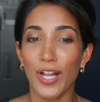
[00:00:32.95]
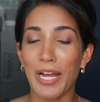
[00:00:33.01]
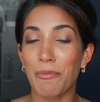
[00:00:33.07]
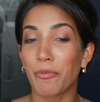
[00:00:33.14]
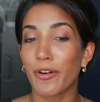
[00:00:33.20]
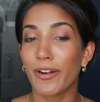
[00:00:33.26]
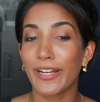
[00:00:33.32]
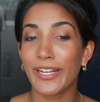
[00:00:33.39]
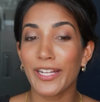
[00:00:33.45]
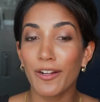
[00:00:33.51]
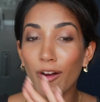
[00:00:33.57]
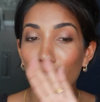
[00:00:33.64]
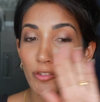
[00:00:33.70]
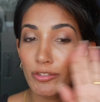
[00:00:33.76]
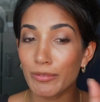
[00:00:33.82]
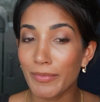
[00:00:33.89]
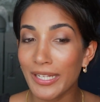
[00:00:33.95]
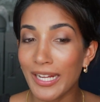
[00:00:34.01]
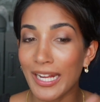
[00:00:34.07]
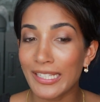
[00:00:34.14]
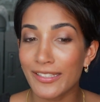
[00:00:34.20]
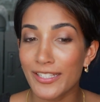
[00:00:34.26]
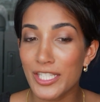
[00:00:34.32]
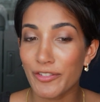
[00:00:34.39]
I'm wearing it all over my
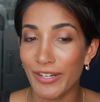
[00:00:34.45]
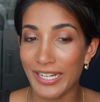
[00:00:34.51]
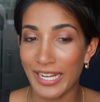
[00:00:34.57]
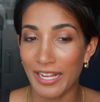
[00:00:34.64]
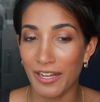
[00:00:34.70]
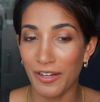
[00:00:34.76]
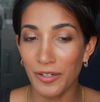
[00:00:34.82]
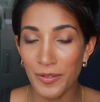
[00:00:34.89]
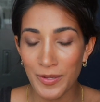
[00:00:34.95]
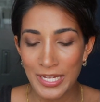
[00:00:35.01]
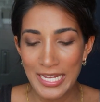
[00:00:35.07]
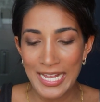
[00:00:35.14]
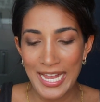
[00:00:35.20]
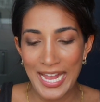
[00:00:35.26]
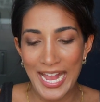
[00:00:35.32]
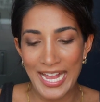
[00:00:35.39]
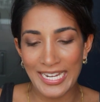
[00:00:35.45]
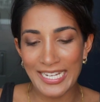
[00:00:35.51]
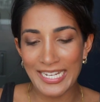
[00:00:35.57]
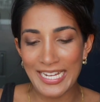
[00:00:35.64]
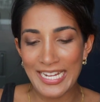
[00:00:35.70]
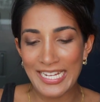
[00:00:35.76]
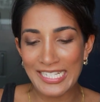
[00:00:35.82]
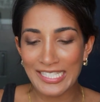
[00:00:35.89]
eyelids right now, and
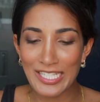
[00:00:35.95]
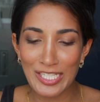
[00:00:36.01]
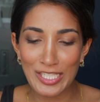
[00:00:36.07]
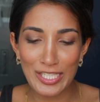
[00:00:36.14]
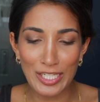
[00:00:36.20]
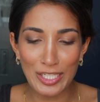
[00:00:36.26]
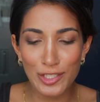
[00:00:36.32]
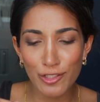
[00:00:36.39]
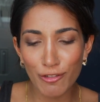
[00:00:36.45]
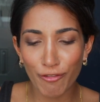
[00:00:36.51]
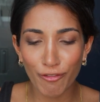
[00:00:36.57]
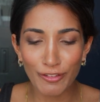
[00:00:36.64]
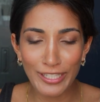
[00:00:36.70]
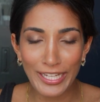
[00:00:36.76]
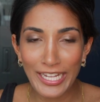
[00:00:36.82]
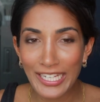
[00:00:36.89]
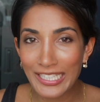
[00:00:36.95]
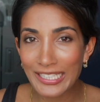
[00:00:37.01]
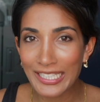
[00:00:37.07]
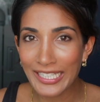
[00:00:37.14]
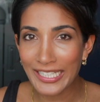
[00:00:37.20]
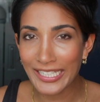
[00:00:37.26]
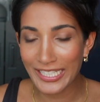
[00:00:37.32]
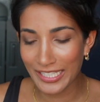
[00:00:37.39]
it is this like souffle
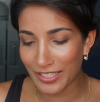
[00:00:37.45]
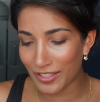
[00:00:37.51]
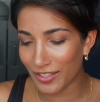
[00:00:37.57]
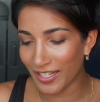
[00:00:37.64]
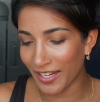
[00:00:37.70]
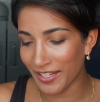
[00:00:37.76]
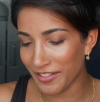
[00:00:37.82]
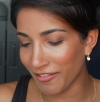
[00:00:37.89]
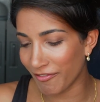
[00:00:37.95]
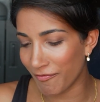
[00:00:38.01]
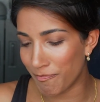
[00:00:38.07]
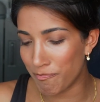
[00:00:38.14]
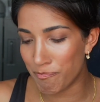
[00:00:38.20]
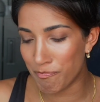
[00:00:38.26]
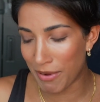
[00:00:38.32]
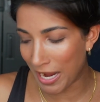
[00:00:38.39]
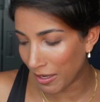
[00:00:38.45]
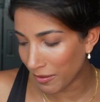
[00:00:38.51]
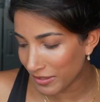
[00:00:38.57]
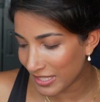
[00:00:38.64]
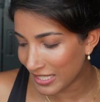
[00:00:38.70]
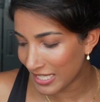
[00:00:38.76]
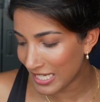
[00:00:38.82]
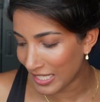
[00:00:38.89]
like kind of
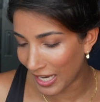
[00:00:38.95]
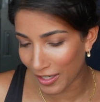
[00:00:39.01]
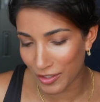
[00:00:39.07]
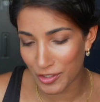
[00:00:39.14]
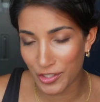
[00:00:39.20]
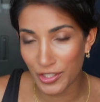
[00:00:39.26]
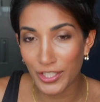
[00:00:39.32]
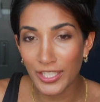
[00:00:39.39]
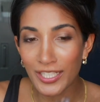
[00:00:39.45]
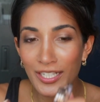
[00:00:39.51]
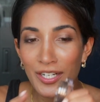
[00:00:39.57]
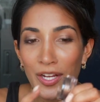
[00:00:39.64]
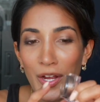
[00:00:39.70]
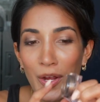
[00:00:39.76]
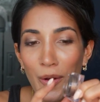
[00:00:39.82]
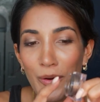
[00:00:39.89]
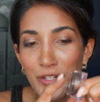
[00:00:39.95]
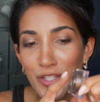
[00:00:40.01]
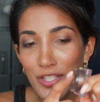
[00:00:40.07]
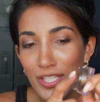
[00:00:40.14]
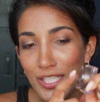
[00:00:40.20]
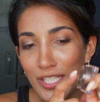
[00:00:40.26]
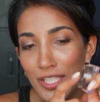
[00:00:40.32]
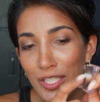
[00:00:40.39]
bouncy texture, which is
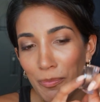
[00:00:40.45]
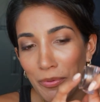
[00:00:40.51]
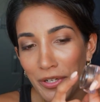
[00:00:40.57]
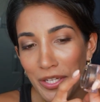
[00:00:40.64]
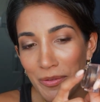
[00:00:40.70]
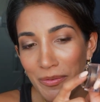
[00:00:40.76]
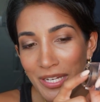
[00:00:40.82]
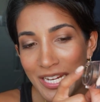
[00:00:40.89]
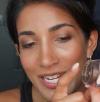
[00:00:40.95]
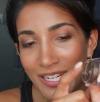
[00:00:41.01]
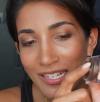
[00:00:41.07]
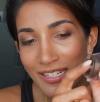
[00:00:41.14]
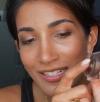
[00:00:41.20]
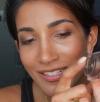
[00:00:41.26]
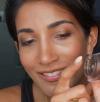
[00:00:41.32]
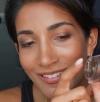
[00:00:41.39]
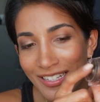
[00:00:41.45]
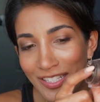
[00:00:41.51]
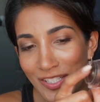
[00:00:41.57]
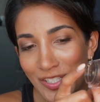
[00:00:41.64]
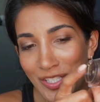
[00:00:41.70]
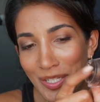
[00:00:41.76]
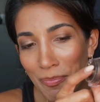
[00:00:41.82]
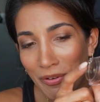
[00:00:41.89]
just super unique and
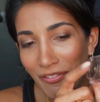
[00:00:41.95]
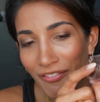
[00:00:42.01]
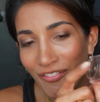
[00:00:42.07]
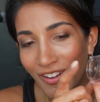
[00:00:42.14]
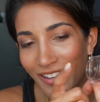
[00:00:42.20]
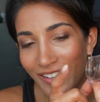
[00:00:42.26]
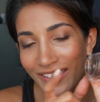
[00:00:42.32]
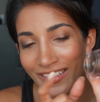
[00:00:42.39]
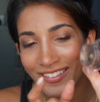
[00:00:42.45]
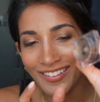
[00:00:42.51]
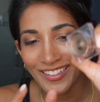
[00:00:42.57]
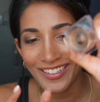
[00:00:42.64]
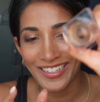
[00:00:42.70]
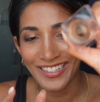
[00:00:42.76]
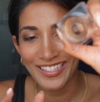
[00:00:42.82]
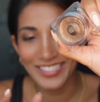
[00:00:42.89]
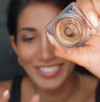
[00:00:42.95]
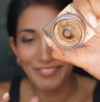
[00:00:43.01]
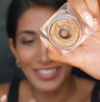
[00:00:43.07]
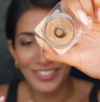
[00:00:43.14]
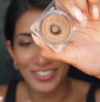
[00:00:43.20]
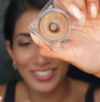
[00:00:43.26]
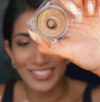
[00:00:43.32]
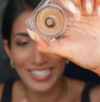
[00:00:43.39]
super fun. This is what
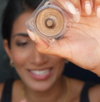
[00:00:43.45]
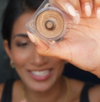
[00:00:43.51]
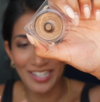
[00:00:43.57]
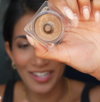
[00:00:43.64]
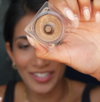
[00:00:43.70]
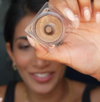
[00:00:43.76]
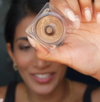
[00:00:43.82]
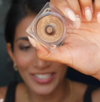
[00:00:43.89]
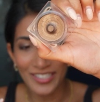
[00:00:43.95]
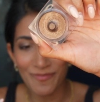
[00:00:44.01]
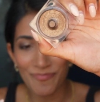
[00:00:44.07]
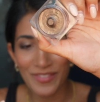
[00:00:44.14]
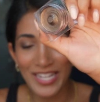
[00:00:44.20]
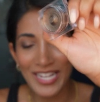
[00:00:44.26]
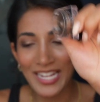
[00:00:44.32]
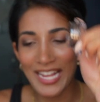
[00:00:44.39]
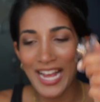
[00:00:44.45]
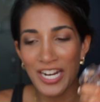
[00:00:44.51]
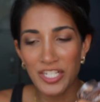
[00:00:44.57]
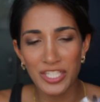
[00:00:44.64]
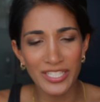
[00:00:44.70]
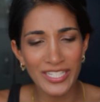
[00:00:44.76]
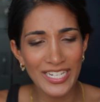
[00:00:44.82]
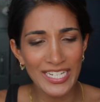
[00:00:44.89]
it looks like, the color.
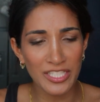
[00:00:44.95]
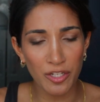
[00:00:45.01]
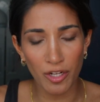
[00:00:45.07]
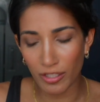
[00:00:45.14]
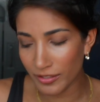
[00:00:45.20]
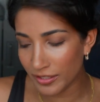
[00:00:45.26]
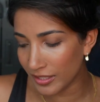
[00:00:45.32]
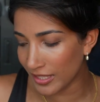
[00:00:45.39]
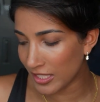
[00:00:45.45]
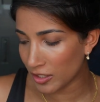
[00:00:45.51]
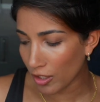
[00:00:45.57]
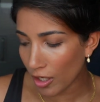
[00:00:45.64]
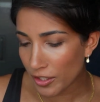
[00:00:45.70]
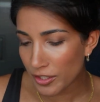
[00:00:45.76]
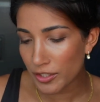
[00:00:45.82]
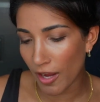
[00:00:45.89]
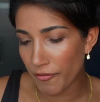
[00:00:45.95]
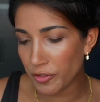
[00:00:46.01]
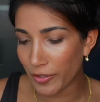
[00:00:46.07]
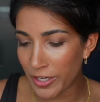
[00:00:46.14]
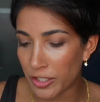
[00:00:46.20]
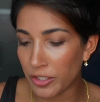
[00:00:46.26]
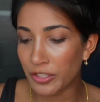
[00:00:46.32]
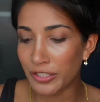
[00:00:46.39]
It's called soft
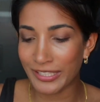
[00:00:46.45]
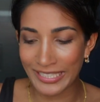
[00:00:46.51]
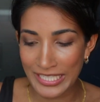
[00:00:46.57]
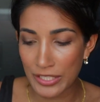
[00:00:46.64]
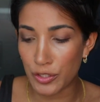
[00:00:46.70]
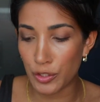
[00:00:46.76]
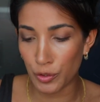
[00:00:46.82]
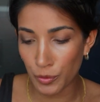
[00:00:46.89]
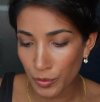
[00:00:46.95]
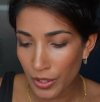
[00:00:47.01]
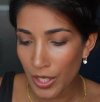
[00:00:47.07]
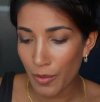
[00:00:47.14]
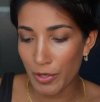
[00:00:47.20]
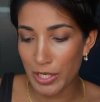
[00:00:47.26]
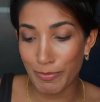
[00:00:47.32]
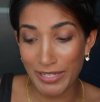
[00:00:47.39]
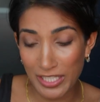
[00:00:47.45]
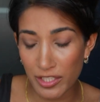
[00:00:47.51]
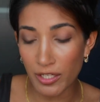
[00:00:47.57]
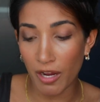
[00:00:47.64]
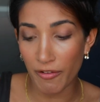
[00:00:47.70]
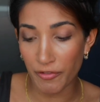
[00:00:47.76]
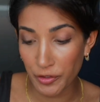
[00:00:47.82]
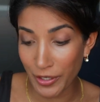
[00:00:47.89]
gray or gris doux, which means
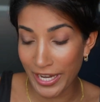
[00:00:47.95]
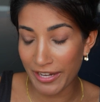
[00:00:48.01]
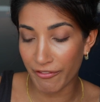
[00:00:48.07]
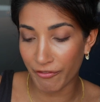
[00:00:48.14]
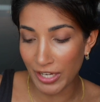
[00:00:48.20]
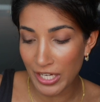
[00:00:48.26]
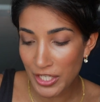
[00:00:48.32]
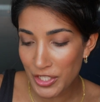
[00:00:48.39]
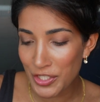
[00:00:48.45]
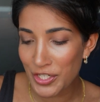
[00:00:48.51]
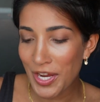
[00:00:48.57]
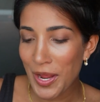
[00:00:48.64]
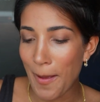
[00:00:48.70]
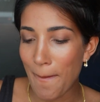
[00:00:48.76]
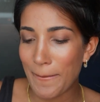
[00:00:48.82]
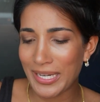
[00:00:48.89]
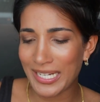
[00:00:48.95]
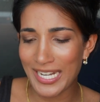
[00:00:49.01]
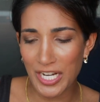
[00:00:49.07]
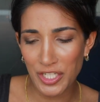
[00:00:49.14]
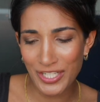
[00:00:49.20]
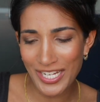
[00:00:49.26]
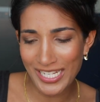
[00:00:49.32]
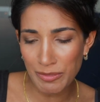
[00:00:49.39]
soft gray in French, but it
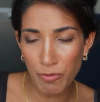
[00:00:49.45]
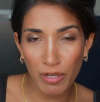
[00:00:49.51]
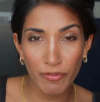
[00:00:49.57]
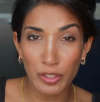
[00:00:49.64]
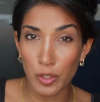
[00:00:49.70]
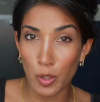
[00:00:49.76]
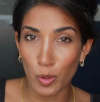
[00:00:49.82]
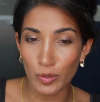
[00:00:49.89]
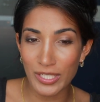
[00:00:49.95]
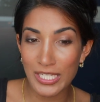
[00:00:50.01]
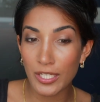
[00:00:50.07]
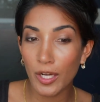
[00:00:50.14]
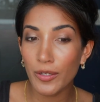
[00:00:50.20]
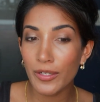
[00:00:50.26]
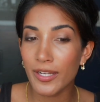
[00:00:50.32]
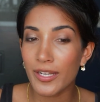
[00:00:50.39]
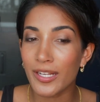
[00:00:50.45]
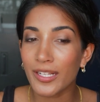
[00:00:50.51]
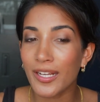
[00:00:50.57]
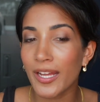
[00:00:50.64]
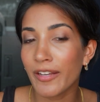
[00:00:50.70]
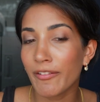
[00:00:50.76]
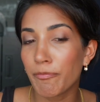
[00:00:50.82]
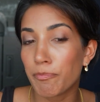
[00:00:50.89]
actually has more of a goldy tone, and it
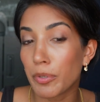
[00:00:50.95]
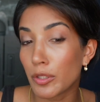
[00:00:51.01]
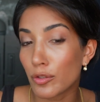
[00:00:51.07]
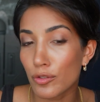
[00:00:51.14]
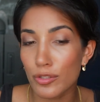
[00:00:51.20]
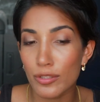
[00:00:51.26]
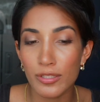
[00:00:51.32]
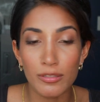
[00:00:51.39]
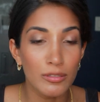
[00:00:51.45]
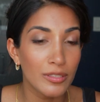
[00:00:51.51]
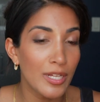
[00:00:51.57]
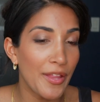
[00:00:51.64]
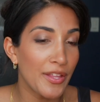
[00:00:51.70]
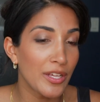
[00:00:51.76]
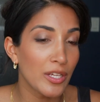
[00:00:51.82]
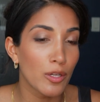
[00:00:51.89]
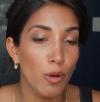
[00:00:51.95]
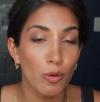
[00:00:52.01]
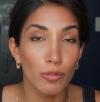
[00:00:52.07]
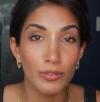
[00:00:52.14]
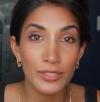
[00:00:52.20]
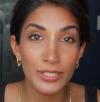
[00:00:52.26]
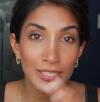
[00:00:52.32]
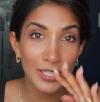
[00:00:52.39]
kind of pulls, I think,
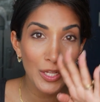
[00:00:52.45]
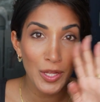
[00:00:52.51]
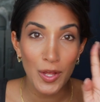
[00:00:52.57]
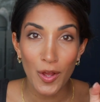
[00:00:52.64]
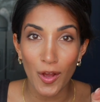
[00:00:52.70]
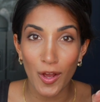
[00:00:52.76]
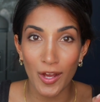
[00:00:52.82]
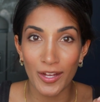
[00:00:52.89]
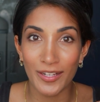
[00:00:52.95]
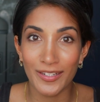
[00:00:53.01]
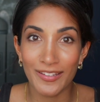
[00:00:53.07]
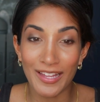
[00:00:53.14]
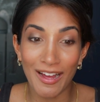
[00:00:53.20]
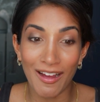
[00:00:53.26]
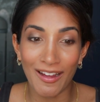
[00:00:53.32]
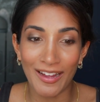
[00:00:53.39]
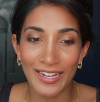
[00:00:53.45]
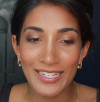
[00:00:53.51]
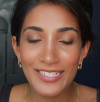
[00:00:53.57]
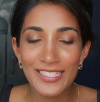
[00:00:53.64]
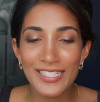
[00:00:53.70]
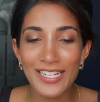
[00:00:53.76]
gold on the eyes.